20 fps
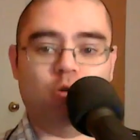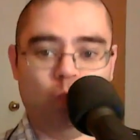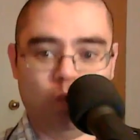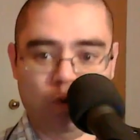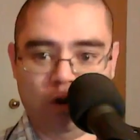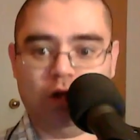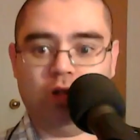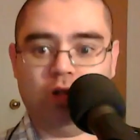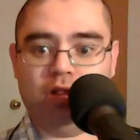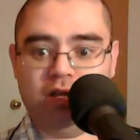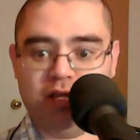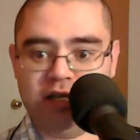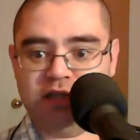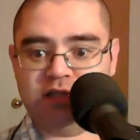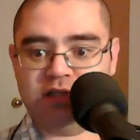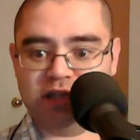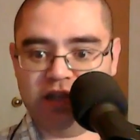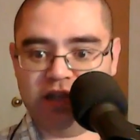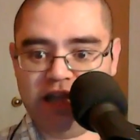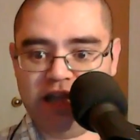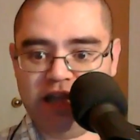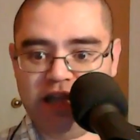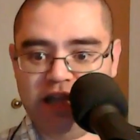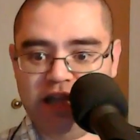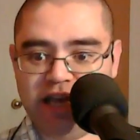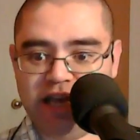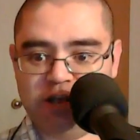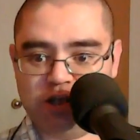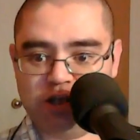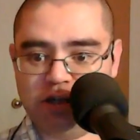wool
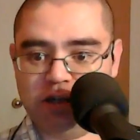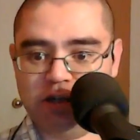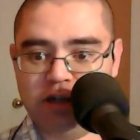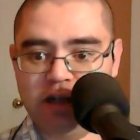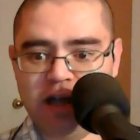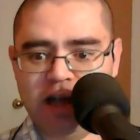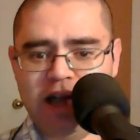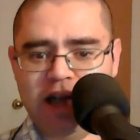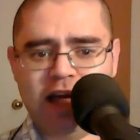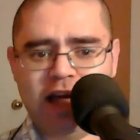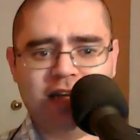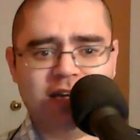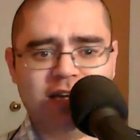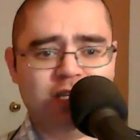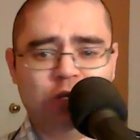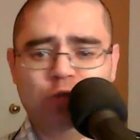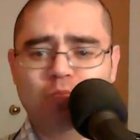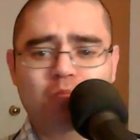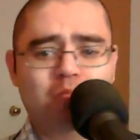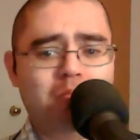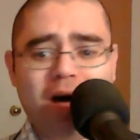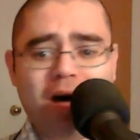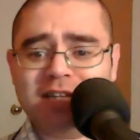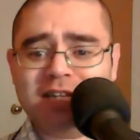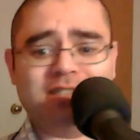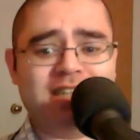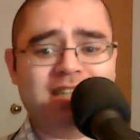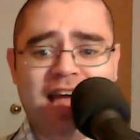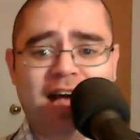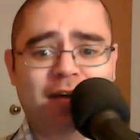insulation. You
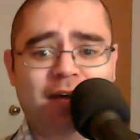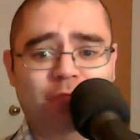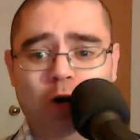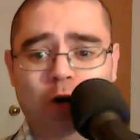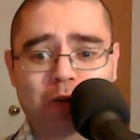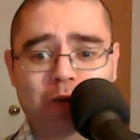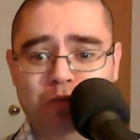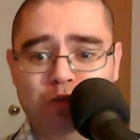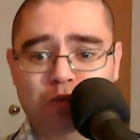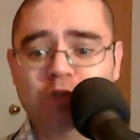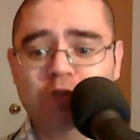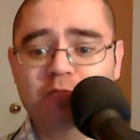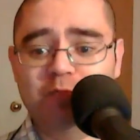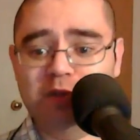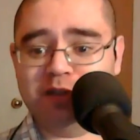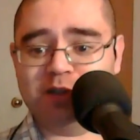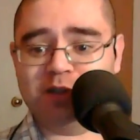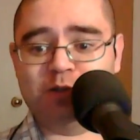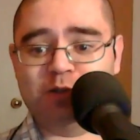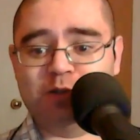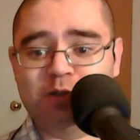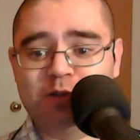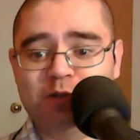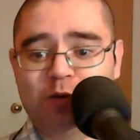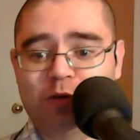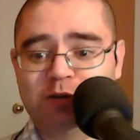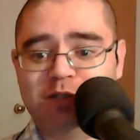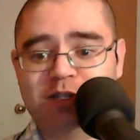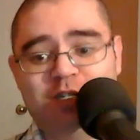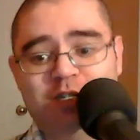must have home improvement
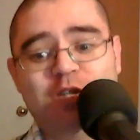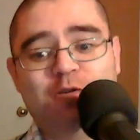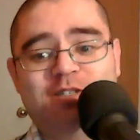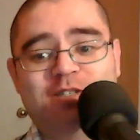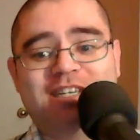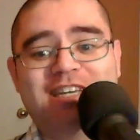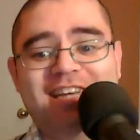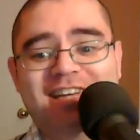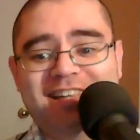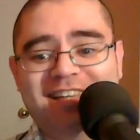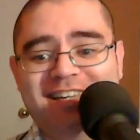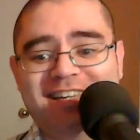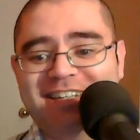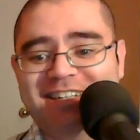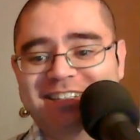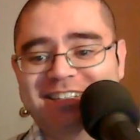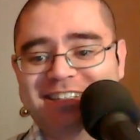stores in New Zealand.